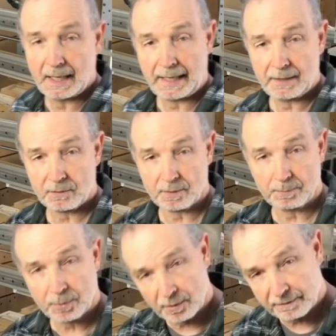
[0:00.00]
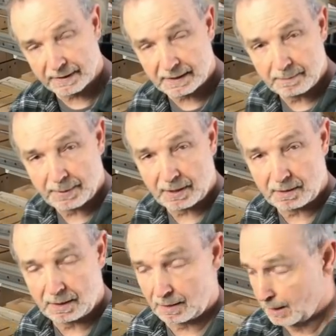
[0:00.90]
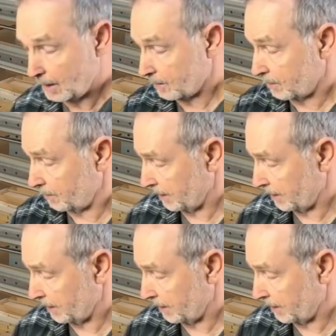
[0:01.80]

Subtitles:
I know they're perfectly parallel to,